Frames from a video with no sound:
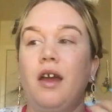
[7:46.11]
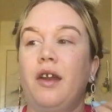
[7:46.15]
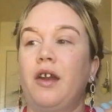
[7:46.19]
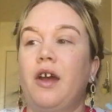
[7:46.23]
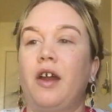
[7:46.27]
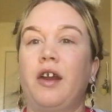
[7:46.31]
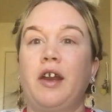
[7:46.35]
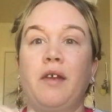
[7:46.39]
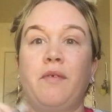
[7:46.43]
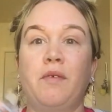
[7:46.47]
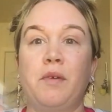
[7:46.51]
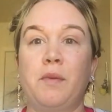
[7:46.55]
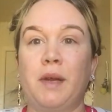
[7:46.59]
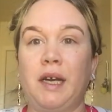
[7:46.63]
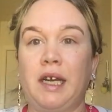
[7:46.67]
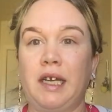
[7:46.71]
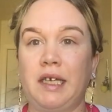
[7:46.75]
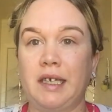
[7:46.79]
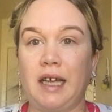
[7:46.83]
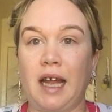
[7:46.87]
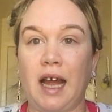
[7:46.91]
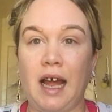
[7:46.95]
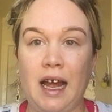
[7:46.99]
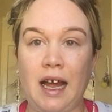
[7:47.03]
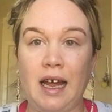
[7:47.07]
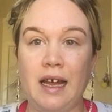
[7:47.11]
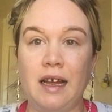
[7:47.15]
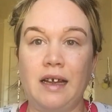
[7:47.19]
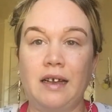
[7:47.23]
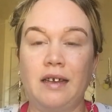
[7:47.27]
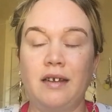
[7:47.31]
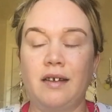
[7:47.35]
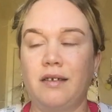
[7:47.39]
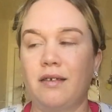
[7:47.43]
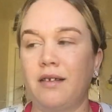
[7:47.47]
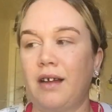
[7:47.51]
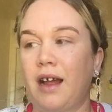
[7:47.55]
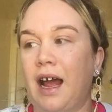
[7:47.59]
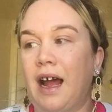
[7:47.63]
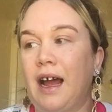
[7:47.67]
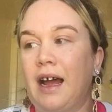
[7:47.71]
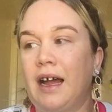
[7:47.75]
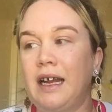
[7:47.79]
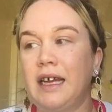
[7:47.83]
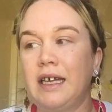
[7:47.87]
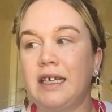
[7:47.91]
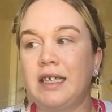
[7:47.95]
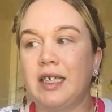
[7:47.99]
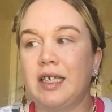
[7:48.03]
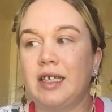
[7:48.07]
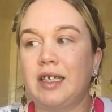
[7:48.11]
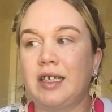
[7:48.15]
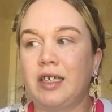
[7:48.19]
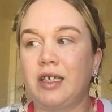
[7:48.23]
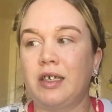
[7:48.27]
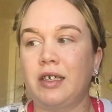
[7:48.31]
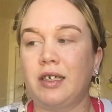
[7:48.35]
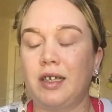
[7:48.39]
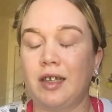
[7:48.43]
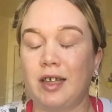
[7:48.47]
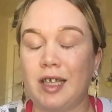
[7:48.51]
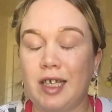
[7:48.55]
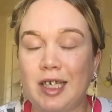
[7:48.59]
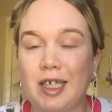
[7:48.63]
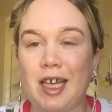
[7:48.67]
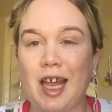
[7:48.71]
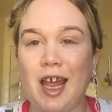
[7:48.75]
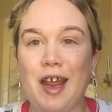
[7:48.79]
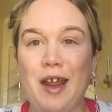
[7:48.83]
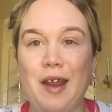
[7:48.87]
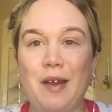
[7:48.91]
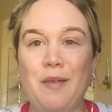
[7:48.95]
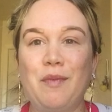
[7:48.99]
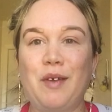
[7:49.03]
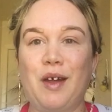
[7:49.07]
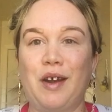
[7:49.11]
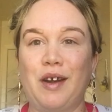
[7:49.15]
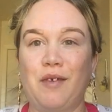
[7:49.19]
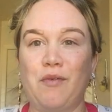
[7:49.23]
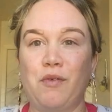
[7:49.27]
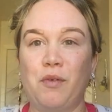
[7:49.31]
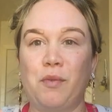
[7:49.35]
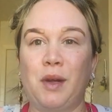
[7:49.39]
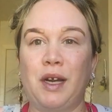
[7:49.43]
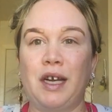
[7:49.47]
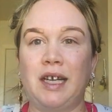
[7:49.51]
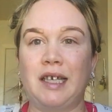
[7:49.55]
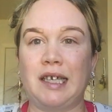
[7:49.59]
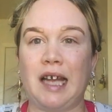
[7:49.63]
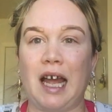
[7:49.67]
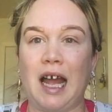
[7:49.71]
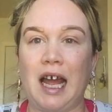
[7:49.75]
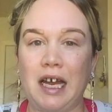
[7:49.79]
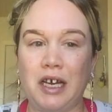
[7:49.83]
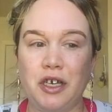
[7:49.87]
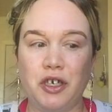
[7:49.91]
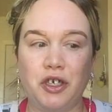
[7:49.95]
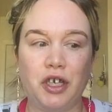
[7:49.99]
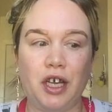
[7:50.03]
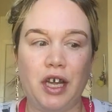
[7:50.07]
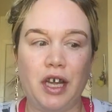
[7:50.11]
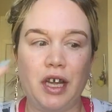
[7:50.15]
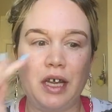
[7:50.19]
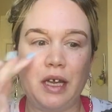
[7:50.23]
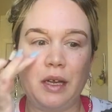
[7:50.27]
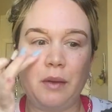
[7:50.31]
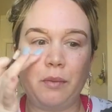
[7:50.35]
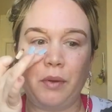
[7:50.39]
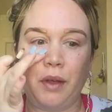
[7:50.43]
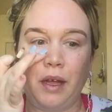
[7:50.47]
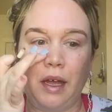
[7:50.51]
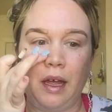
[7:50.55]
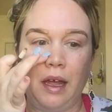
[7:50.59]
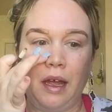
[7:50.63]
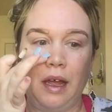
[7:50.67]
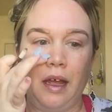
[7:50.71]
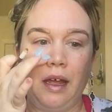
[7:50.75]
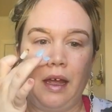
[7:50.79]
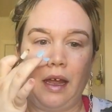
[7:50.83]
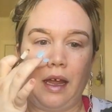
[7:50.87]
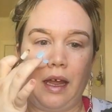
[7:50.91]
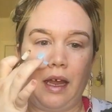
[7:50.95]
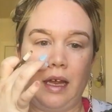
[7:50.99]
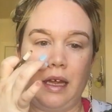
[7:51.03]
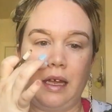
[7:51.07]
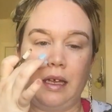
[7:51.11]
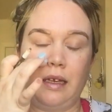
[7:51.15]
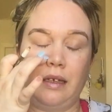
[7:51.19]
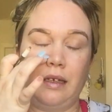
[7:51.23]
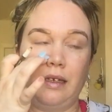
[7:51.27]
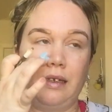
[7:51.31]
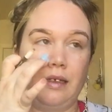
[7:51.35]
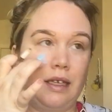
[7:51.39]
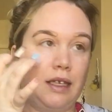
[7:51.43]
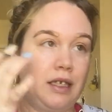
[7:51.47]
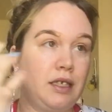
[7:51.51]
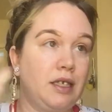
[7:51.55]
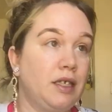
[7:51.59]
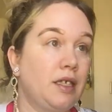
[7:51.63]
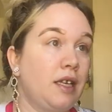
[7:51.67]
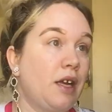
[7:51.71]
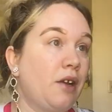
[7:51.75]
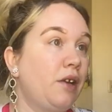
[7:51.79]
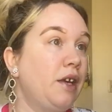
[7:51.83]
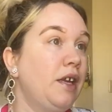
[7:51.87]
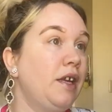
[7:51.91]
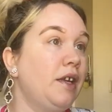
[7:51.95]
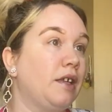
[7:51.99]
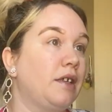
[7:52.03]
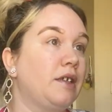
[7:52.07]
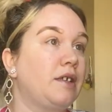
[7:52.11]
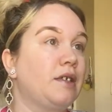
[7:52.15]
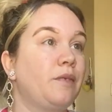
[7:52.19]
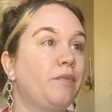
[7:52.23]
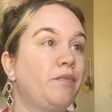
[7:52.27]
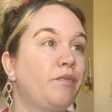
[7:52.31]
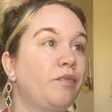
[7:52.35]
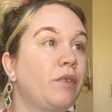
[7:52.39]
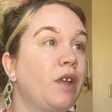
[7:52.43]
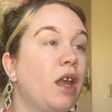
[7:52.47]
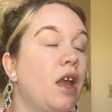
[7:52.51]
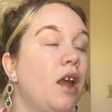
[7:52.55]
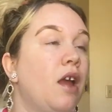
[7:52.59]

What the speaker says: Not everybody's eye is the same. Not everybody's eye shape. And that's just how it is.